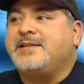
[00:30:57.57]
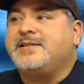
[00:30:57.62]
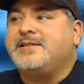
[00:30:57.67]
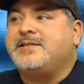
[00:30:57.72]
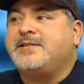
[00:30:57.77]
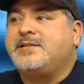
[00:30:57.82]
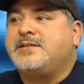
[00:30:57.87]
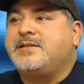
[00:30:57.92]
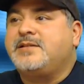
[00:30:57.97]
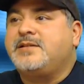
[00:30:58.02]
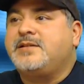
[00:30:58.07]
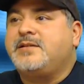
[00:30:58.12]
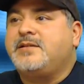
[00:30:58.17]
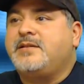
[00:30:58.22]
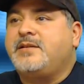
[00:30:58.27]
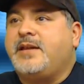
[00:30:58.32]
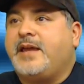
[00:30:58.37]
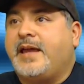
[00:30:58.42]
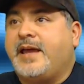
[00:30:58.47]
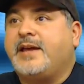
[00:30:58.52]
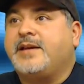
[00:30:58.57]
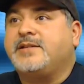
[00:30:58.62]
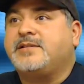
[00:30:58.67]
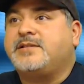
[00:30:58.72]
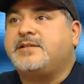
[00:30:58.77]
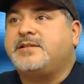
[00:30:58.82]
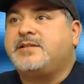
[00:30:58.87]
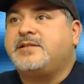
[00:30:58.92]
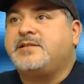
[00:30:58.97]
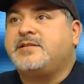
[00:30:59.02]
is
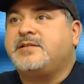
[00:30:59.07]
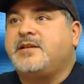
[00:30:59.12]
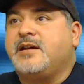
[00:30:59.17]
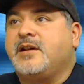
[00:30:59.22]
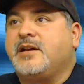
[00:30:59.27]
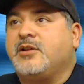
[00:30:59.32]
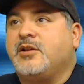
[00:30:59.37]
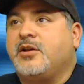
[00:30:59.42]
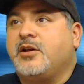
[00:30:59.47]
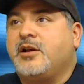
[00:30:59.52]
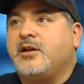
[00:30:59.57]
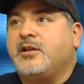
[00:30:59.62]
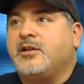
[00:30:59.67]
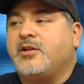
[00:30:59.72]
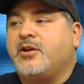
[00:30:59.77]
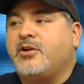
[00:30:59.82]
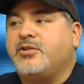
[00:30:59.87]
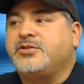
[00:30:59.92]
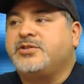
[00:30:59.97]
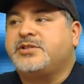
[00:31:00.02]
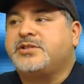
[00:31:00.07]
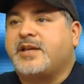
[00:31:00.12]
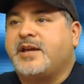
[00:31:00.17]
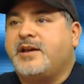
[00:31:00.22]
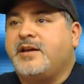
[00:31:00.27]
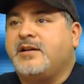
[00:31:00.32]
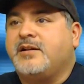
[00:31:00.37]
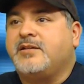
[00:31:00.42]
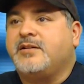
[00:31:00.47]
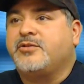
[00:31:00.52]
yes a large
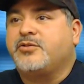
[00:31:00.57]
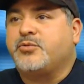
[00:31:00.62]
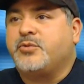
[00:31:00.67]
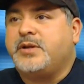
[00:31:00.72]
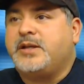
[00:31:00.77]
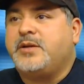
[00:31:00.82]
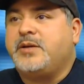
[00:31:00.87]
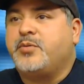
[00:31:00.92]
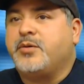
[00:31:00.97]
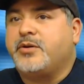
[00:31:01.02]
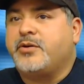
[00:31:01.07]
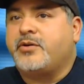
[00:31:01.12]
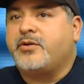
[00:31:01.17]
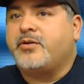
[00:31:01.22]
scale 3D printer.